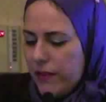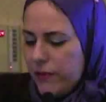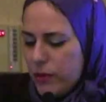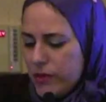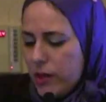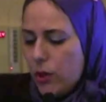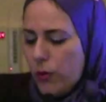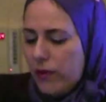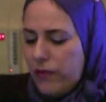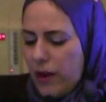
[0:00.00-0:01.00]
you see, you
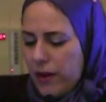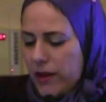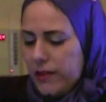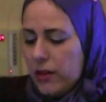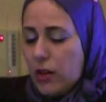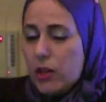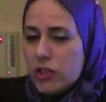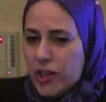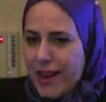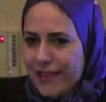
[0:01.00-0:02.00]
will find that
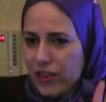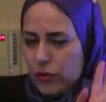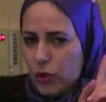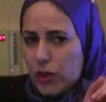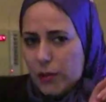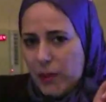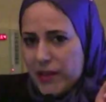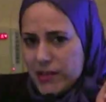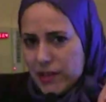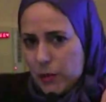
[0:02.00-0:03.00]
oncology and internal
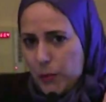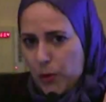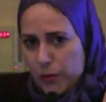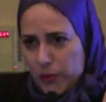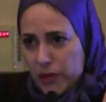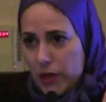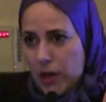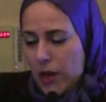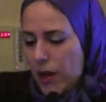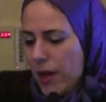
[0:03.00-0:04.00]
medicine department
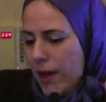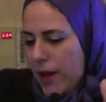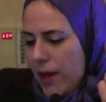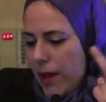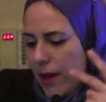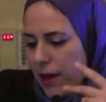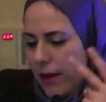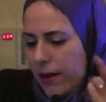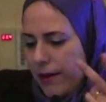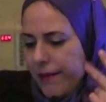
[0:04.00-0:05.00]

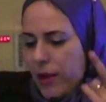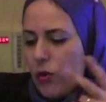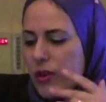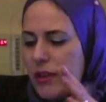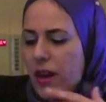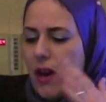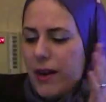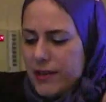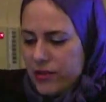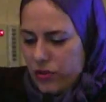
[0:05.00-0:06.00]
recorded the
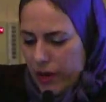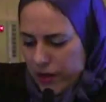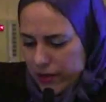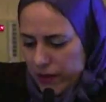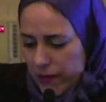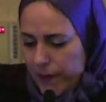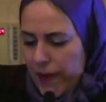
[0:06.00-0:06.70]
highest rate.